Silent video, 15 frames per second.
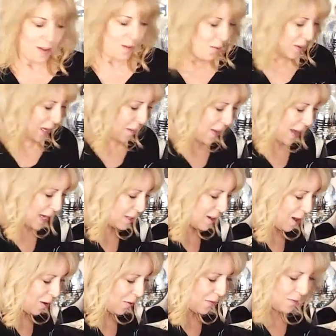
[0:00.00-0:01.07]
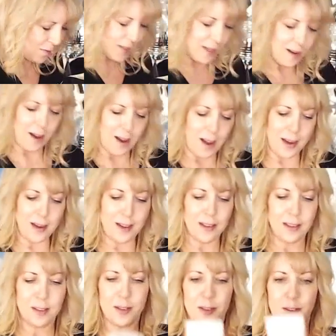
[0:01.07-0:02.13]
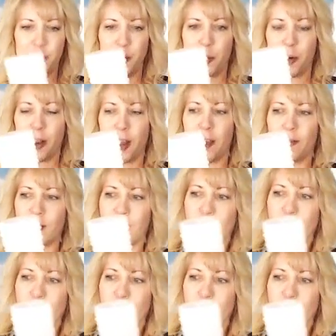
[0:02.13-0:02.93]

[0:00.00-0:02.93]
What I pay? $1.59. Super lovely,